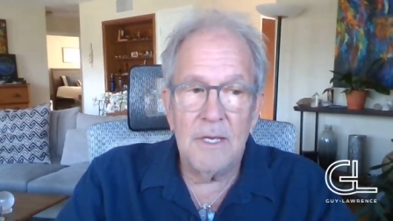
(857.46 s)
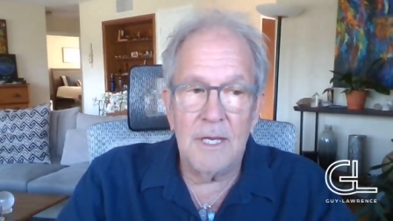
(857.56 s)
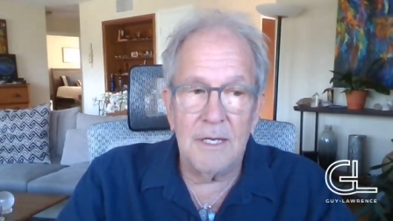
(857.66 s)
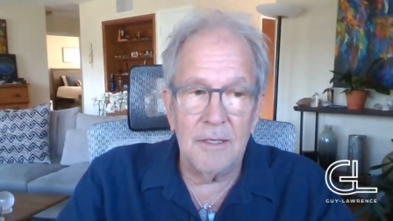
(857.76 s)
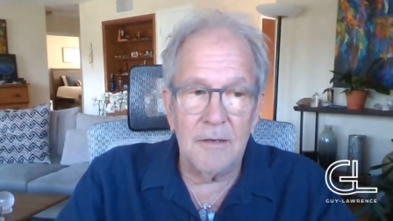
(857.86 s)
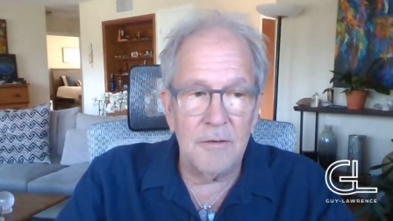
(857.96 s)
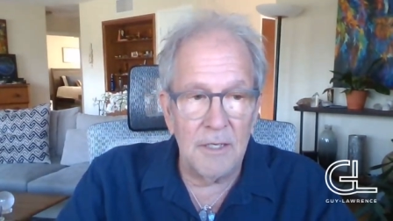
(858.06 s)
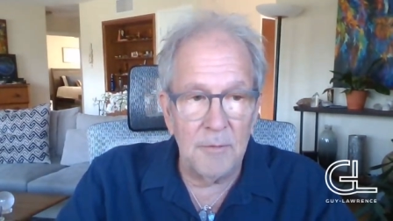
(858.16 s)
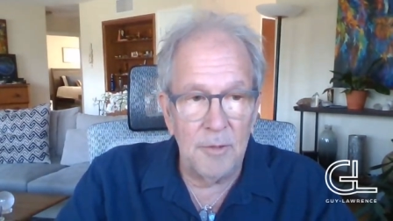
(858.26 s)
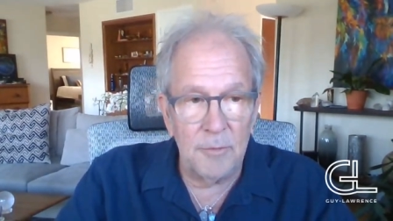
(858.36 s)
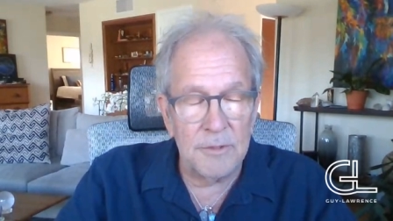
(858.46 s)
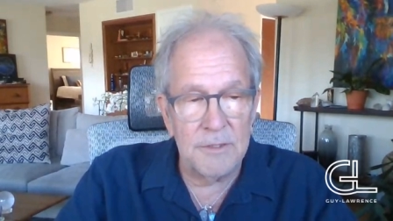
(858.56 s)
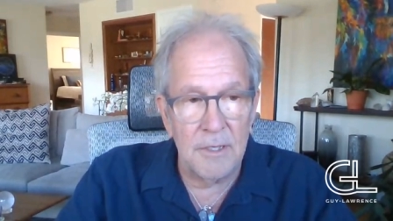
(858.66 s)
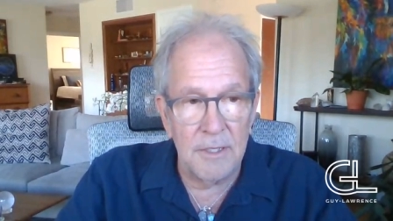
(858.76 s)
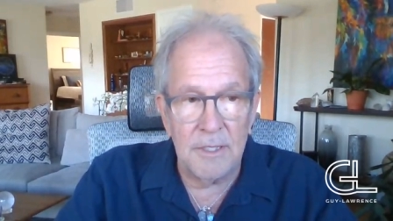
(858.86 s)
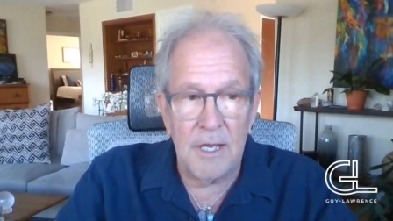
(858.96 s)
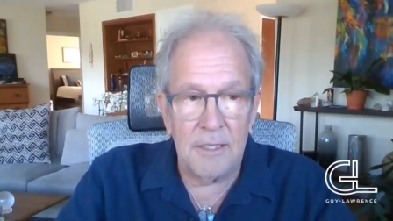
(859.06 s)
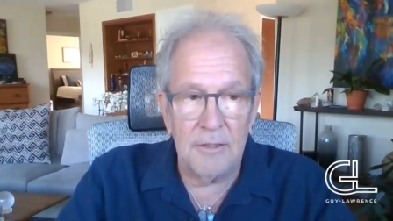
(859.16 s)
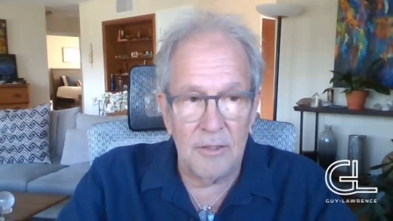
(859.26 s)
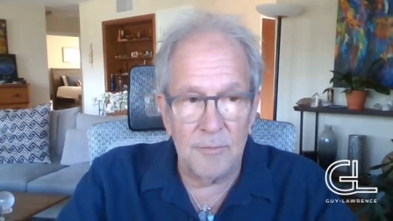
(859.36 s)
and literally people started
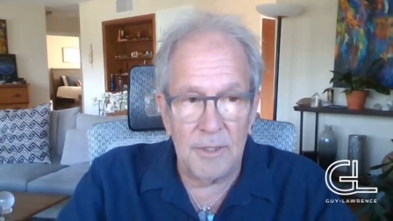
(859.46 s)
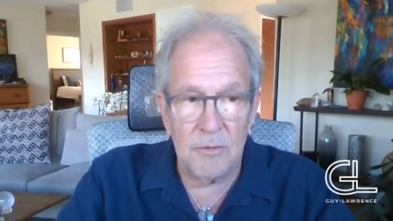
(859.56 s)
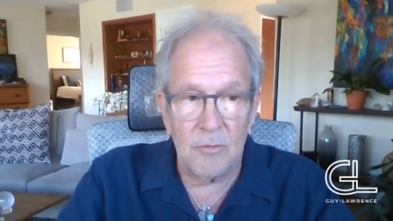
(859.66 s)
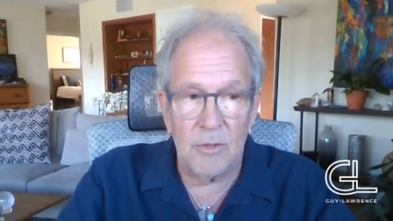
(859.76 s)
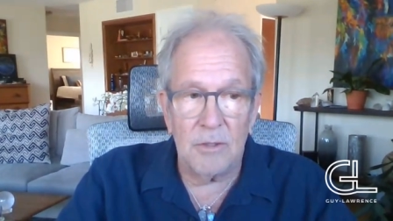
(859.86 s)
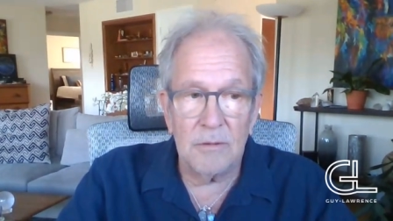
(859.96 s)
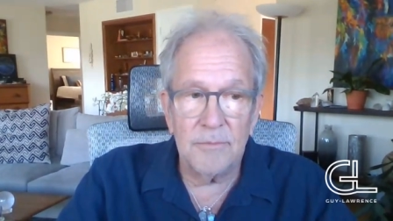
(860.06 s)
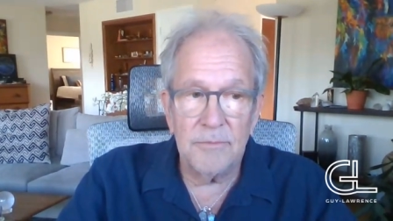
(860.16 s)
knocking on my door